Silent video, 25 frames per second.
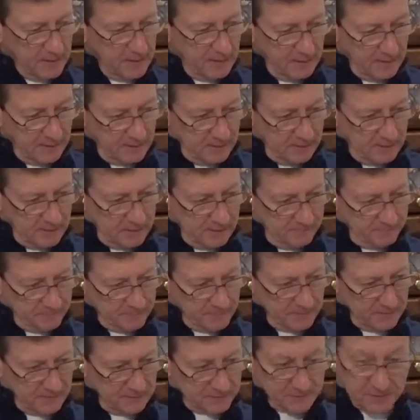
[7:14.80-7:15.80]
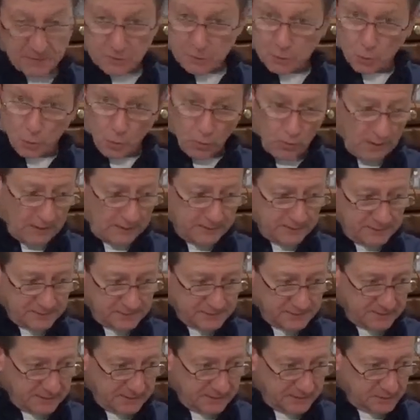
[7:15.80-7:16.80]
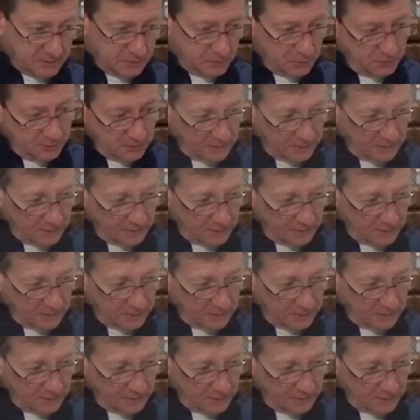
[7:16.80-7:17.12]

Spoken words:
There's a door on this side too